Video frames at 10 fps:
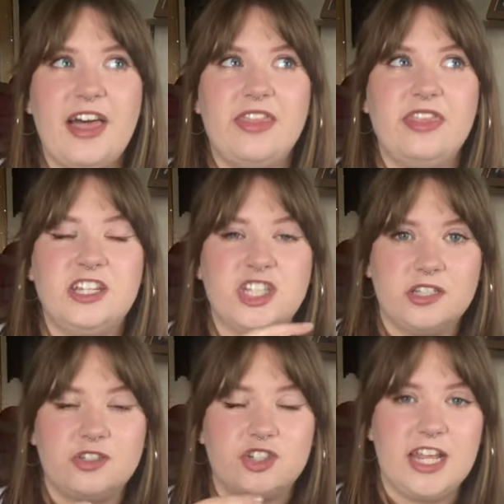the
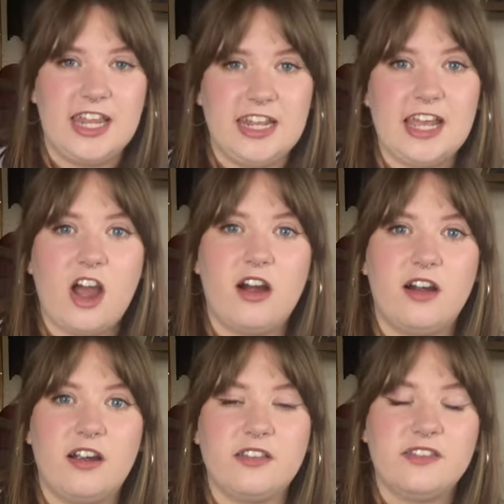children in it
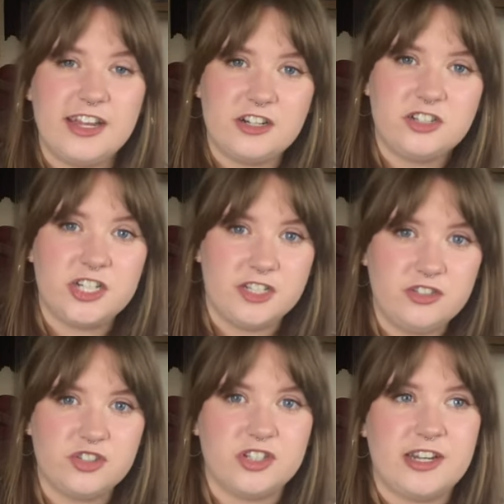are their
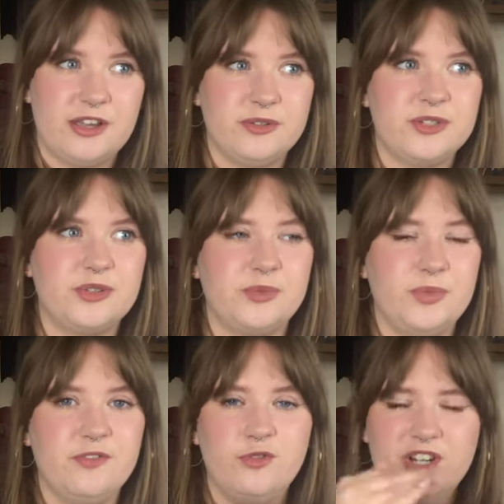children now, so
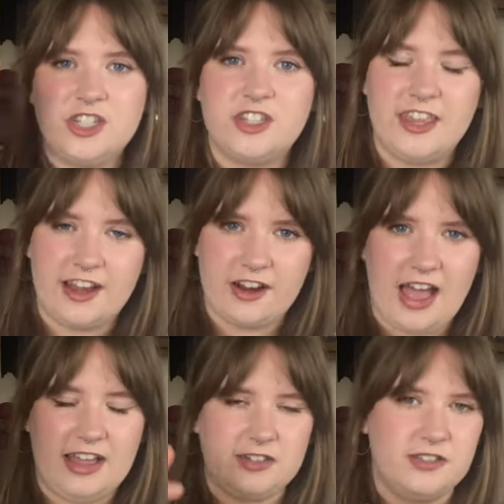we've reached their
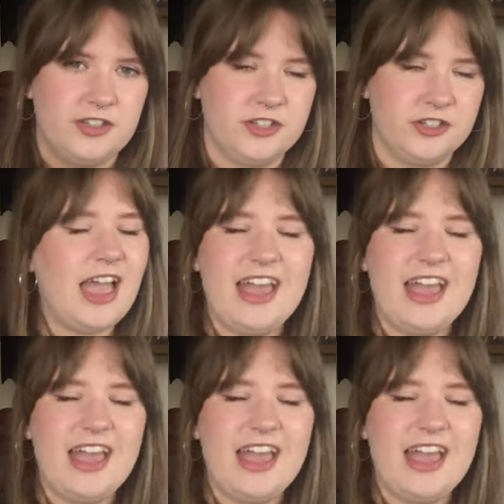adulthood.